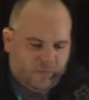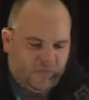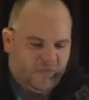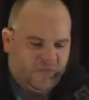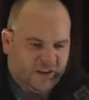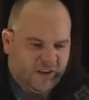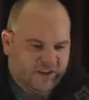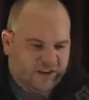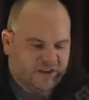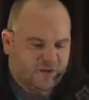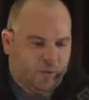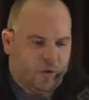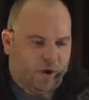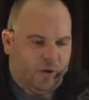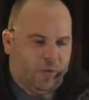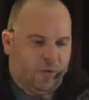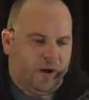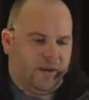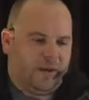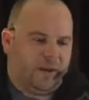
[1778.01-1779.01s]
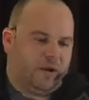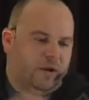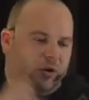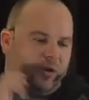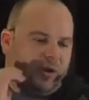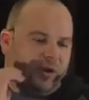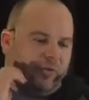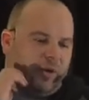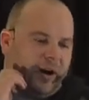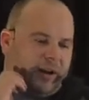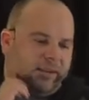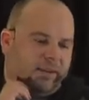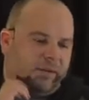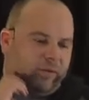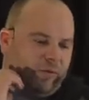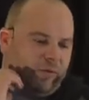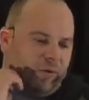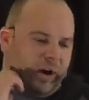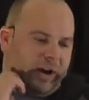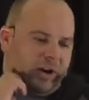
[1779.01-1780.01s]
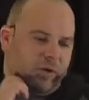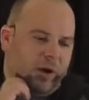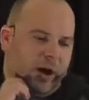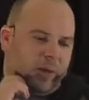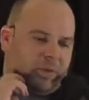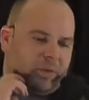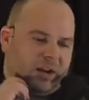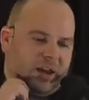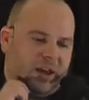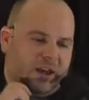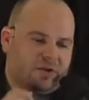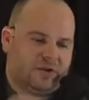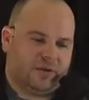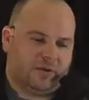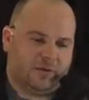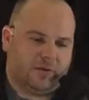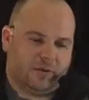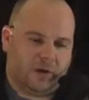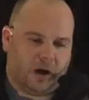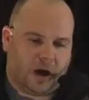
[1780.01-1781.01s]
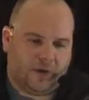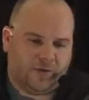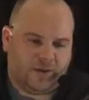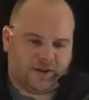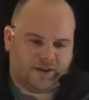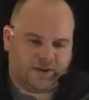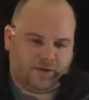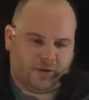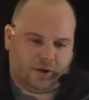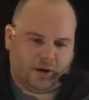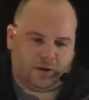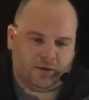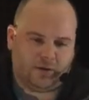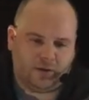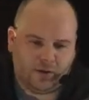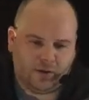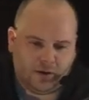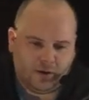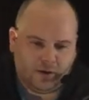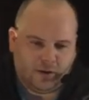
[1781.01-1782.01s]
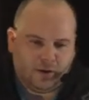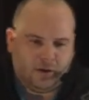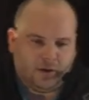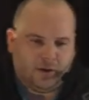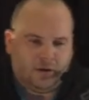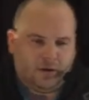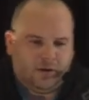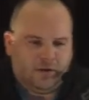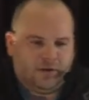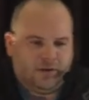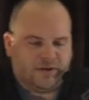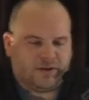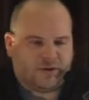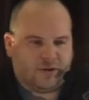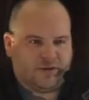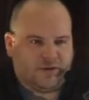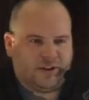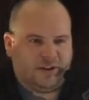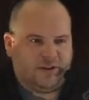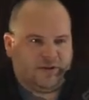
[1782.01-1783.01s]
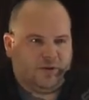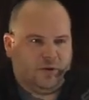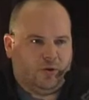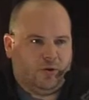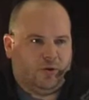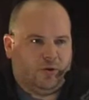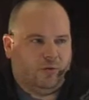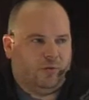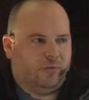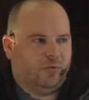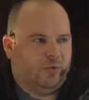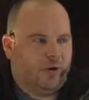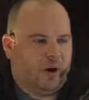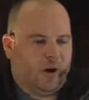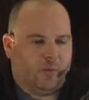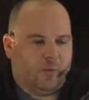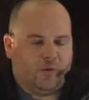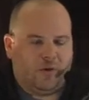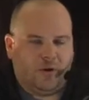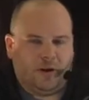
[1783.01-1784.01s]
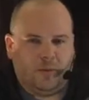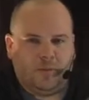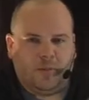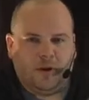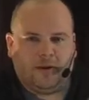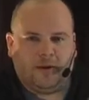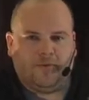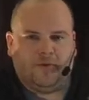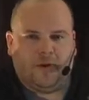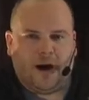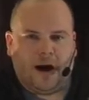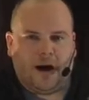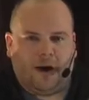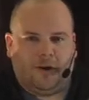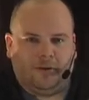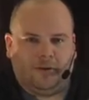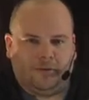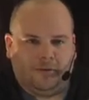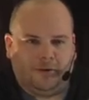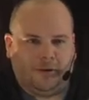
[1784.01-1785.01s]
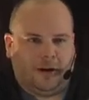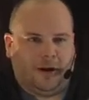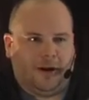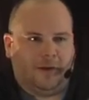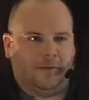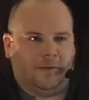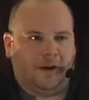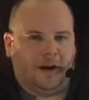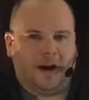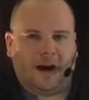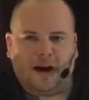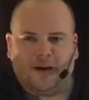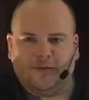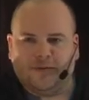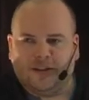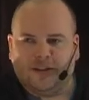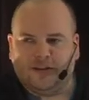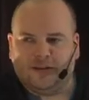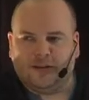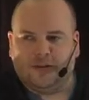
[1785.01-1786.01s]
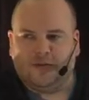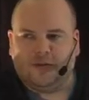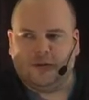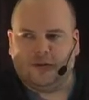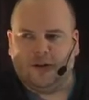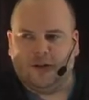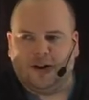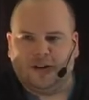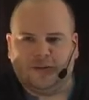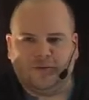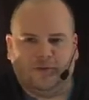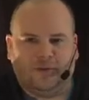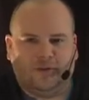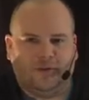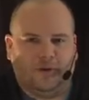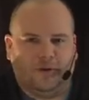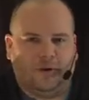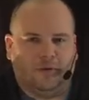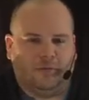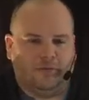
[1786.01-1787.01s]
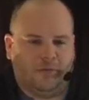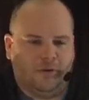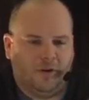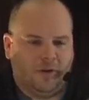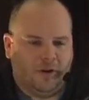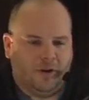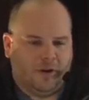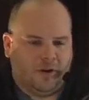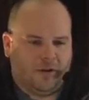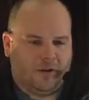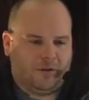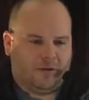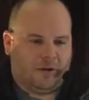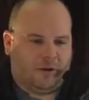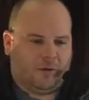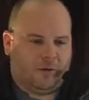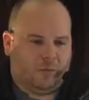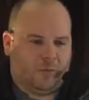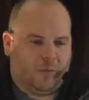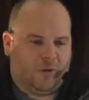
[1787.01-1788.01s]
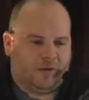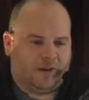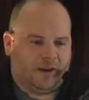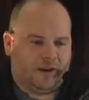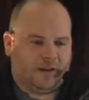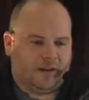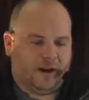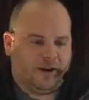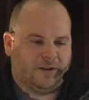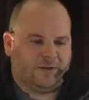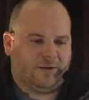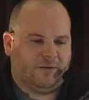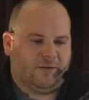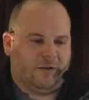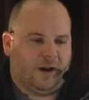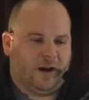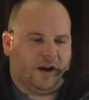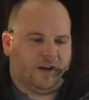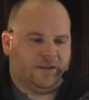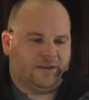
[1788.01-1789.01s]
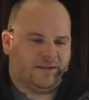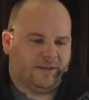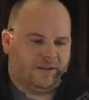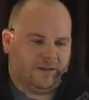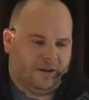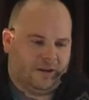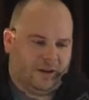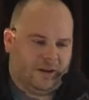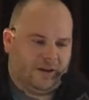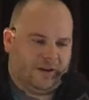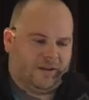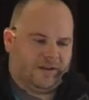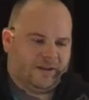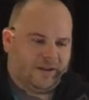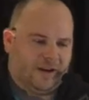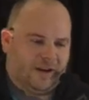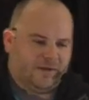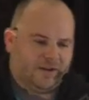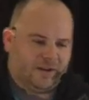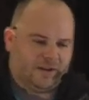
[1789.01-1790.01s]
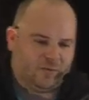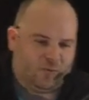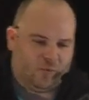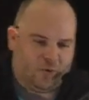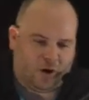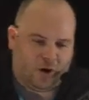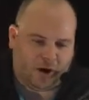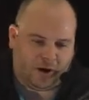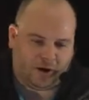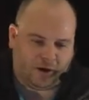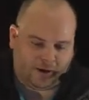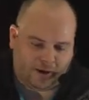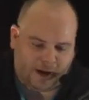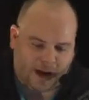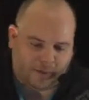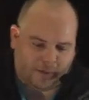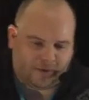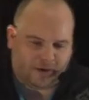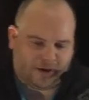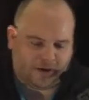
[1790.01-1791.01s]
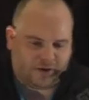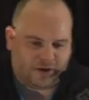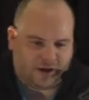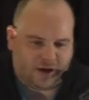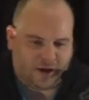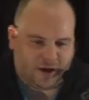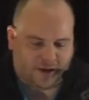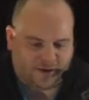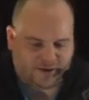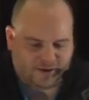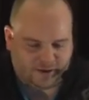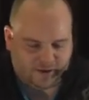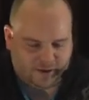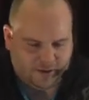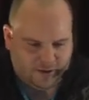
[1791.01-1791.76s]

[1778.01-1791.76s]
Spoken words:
This is one way that you can write your application. Obviously, this turns into a pretty big file. And I have seen some of our clients with multi-thousand lines inside just one app.js.